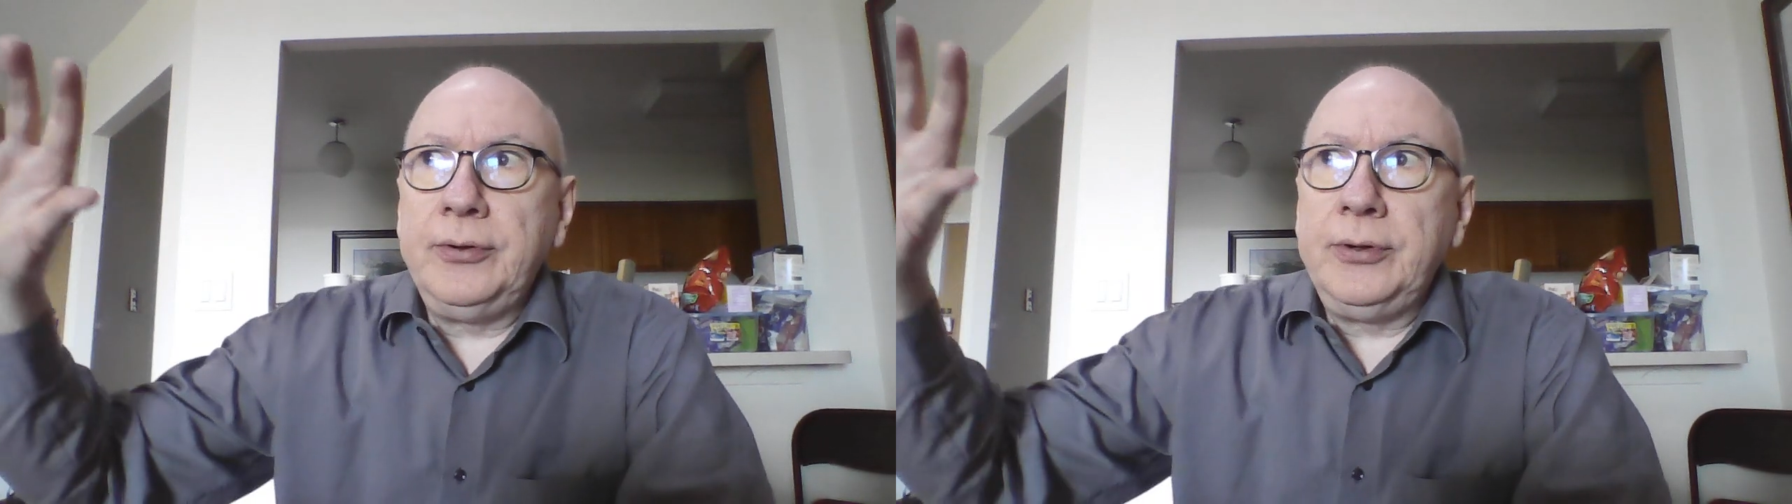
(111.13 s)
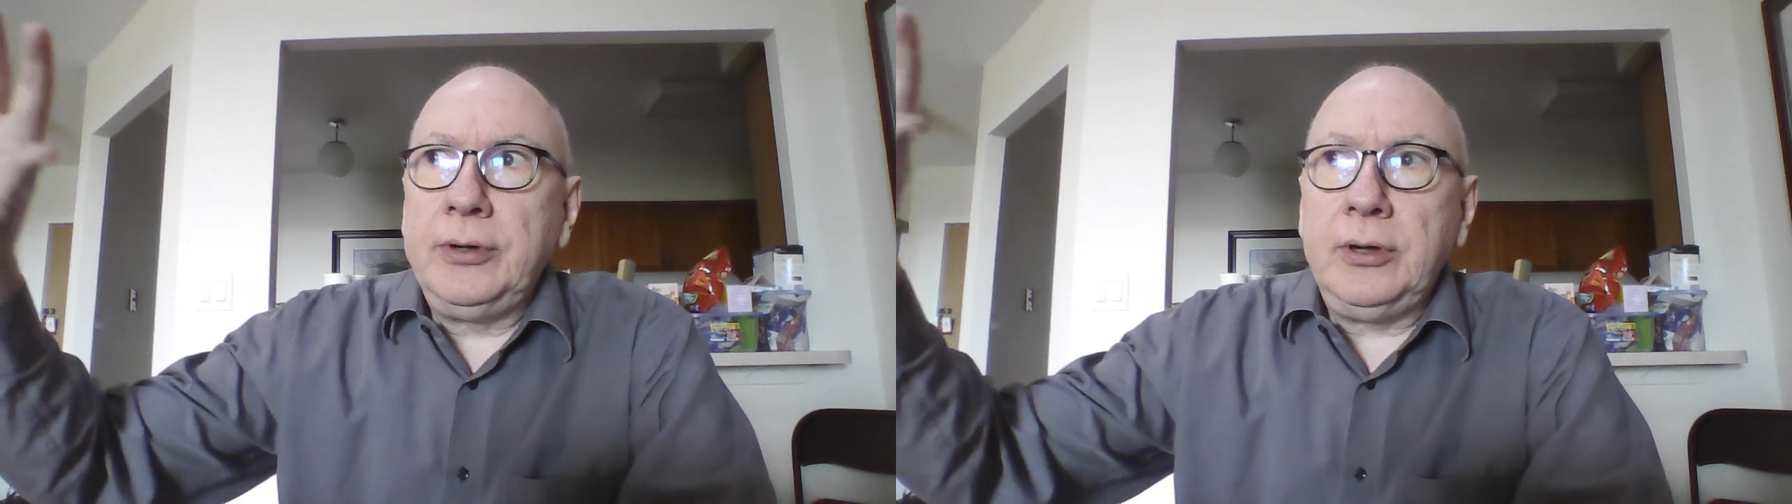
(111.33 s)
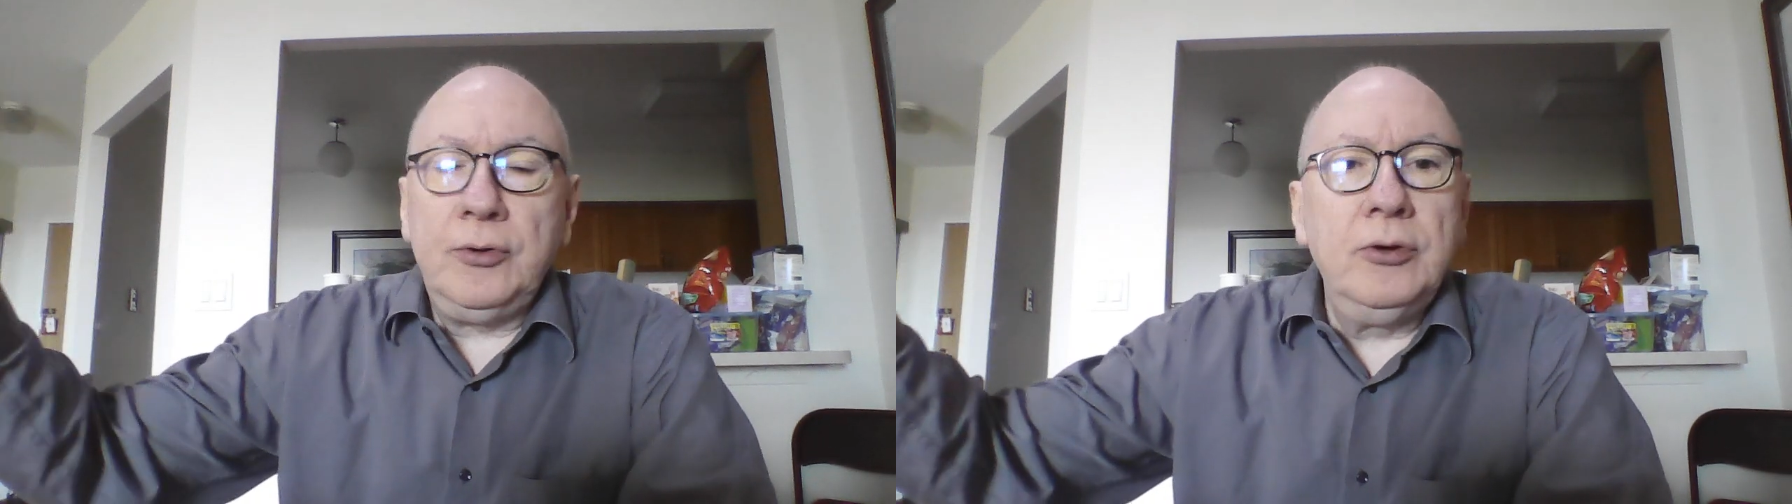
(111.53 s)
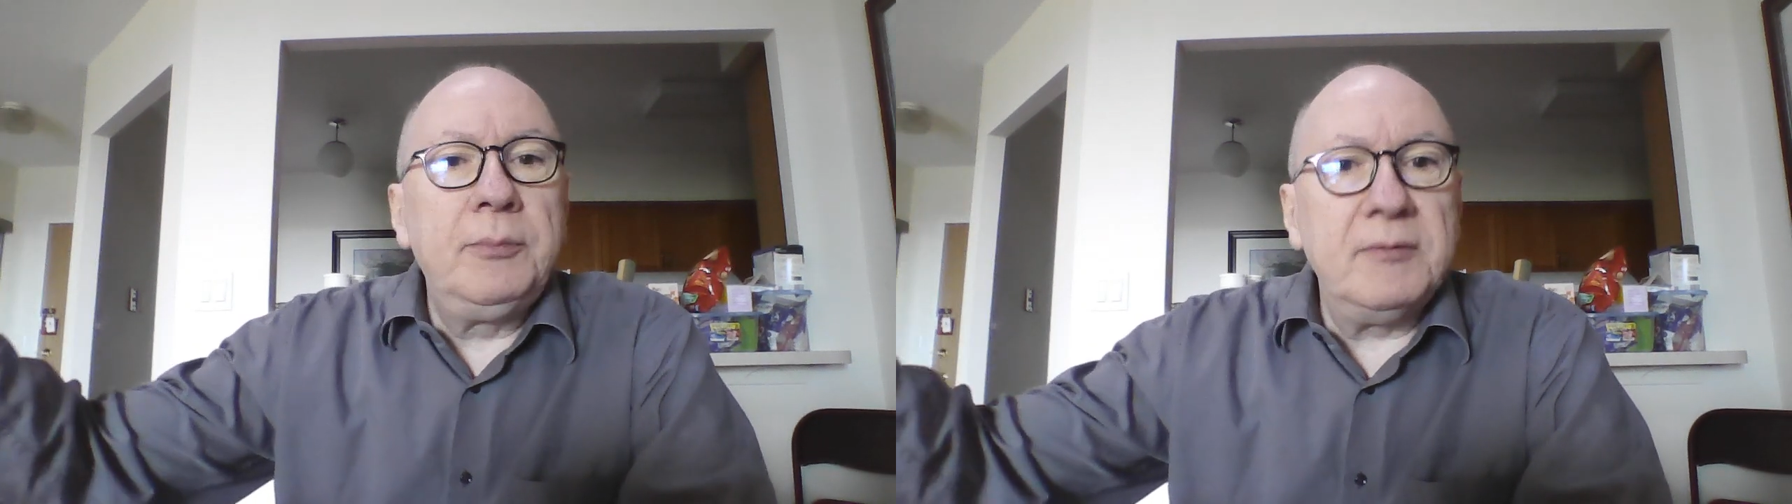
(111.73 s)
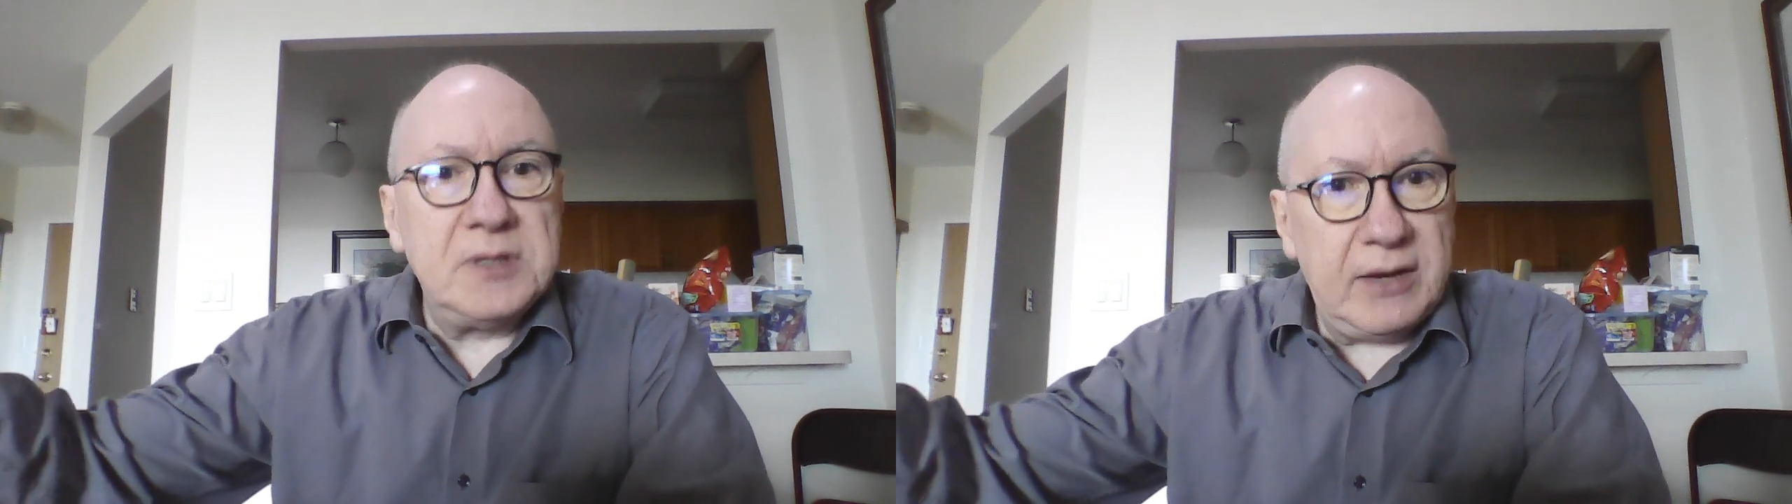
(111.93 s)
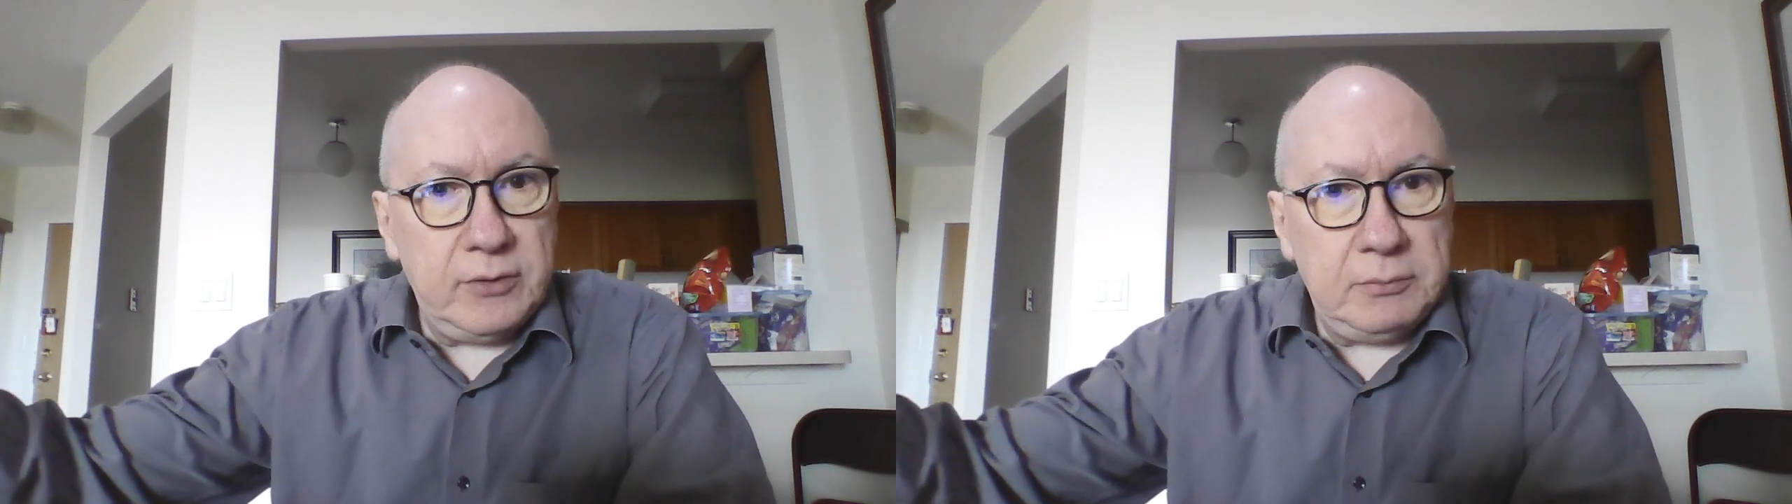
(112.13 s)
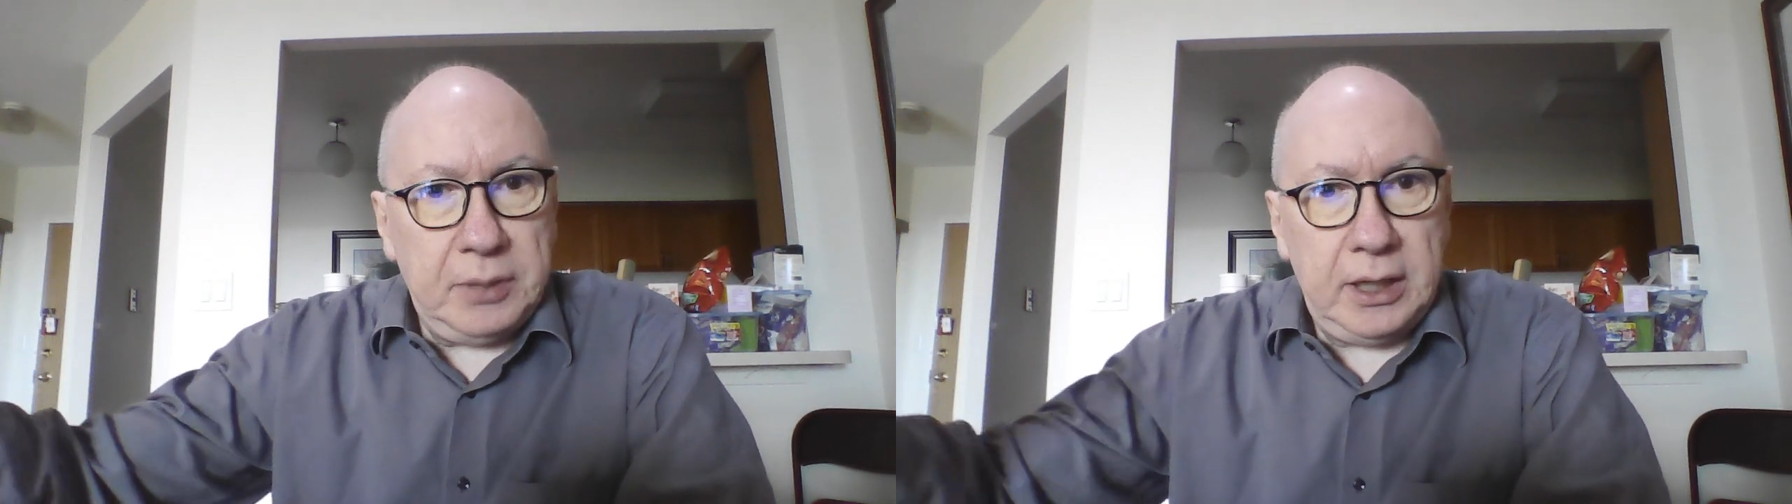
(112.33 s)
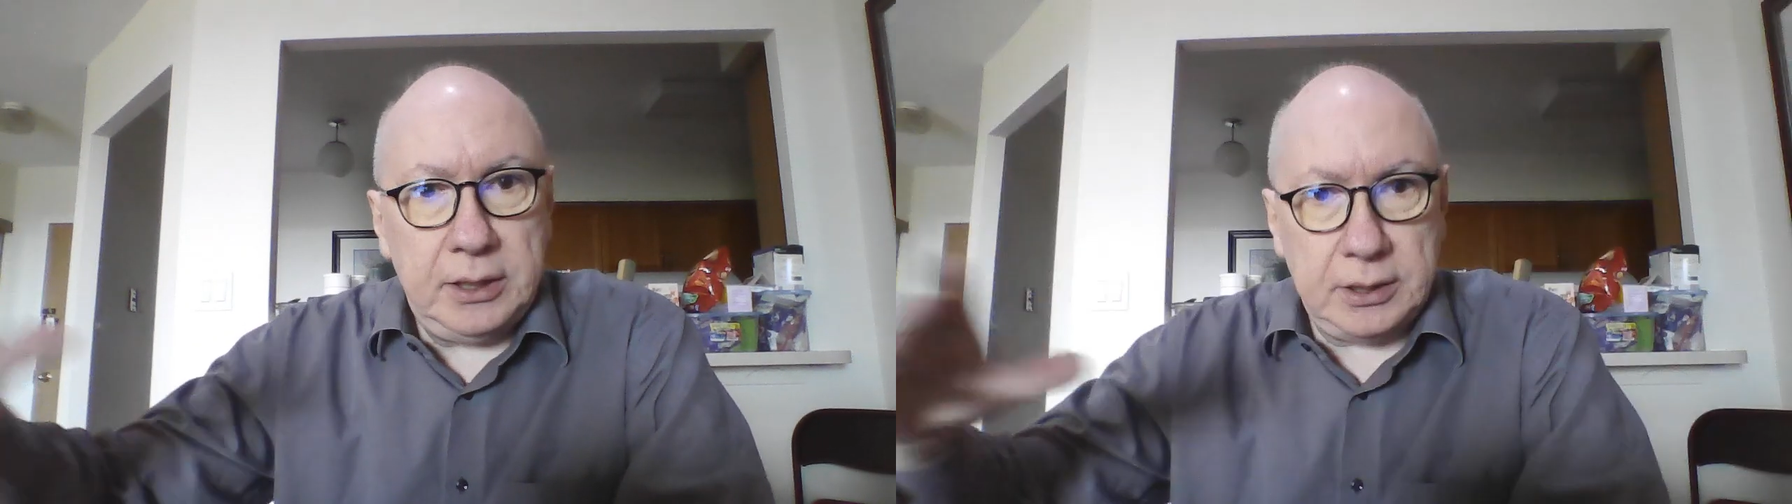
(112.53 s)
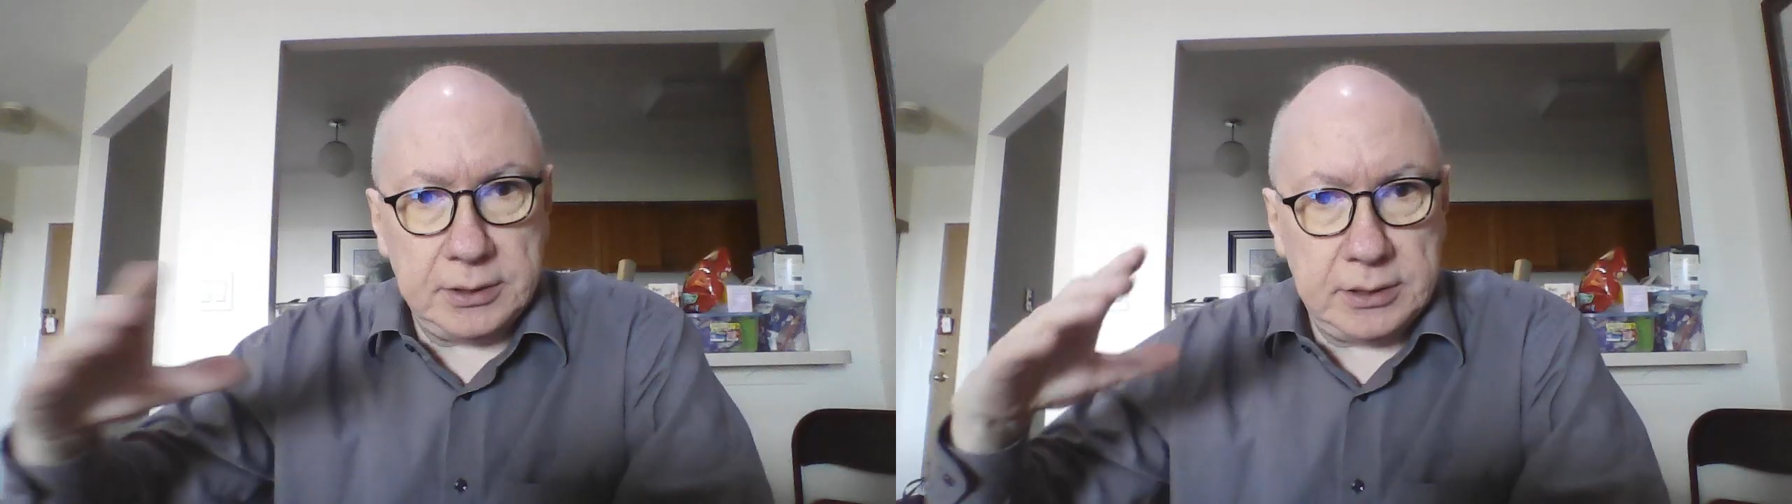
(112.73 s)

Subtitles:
a group of 7 paintings.